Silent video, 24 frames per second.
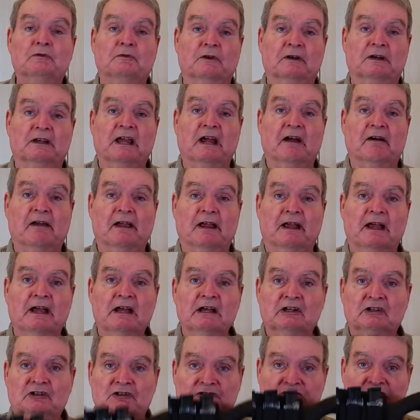for carrying
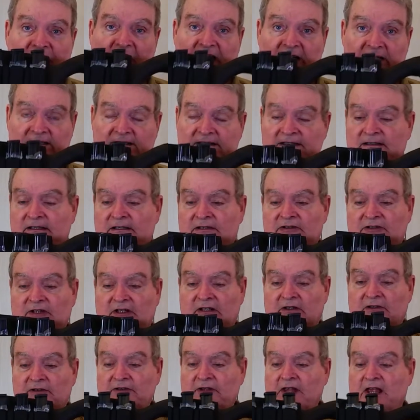shotgun
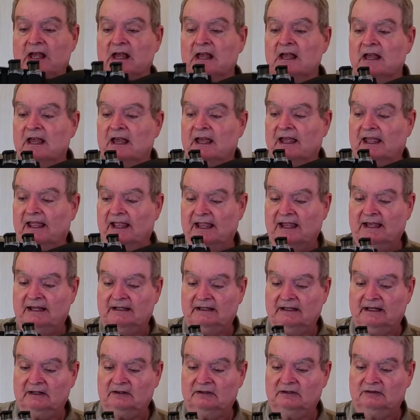shells, and
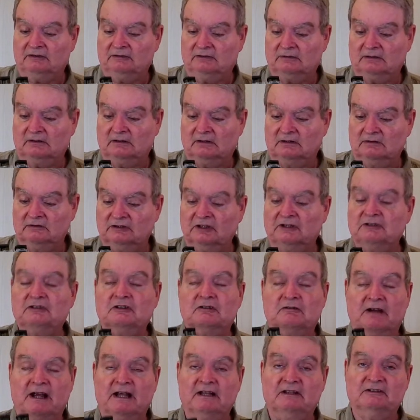it's just the
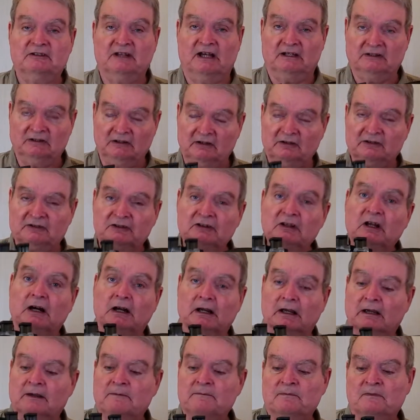right size, a little
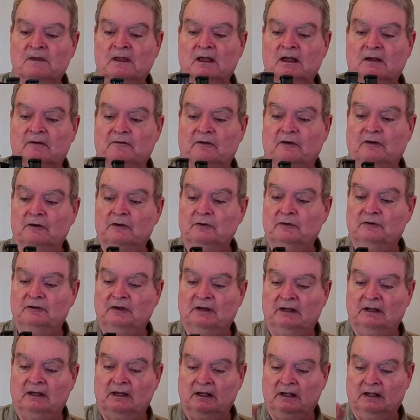snug for
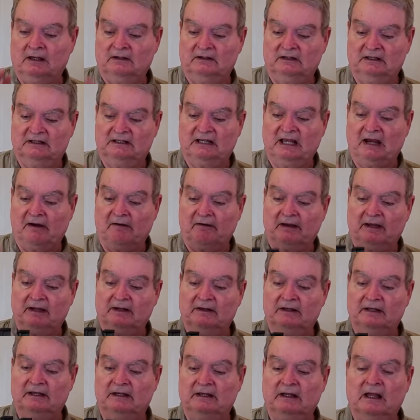using to carry
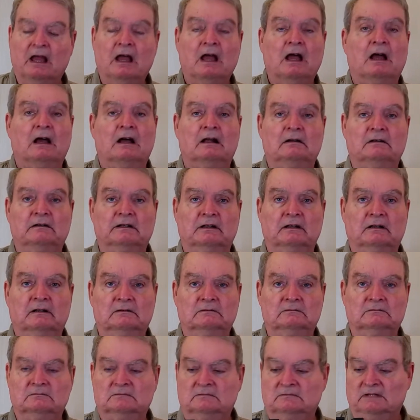the little
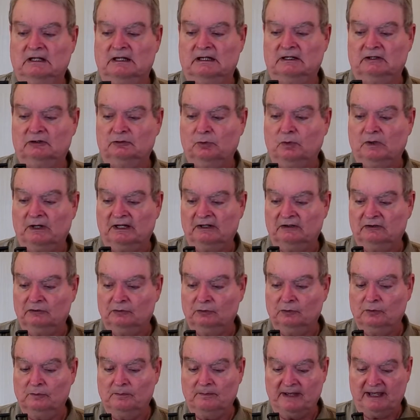22
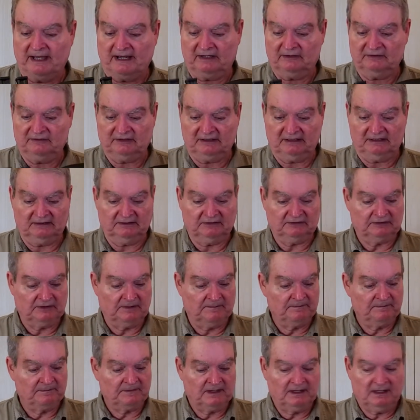magazines.
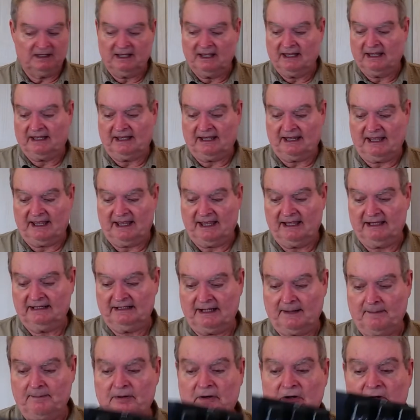And
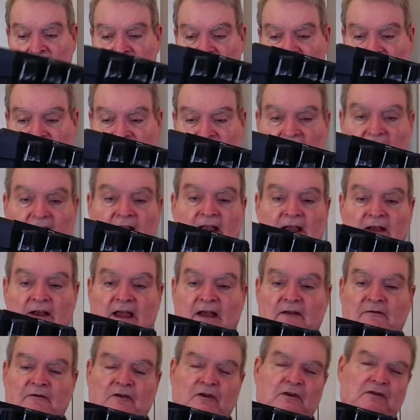I purchased
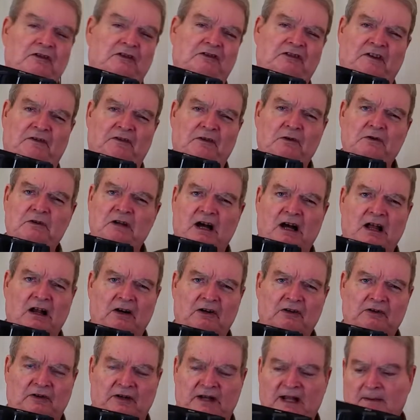it for just a few dollars on